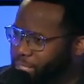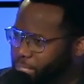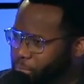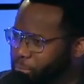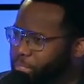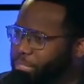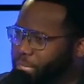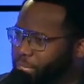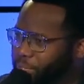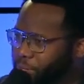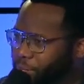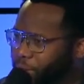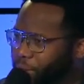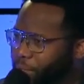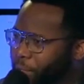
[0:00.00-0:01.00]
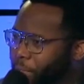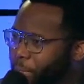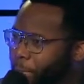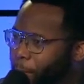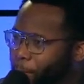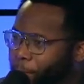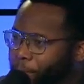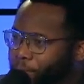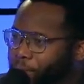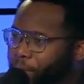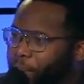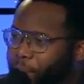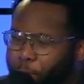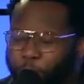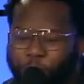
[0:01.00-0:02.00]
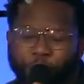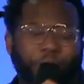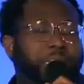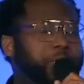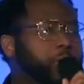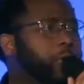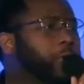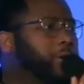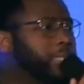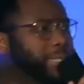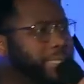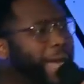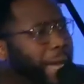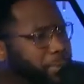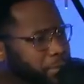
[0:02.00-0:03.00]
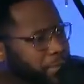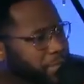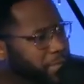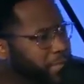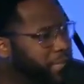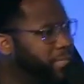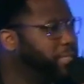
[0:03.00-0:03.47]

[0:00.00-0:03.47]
to each other. And Professor Orr stops and he says,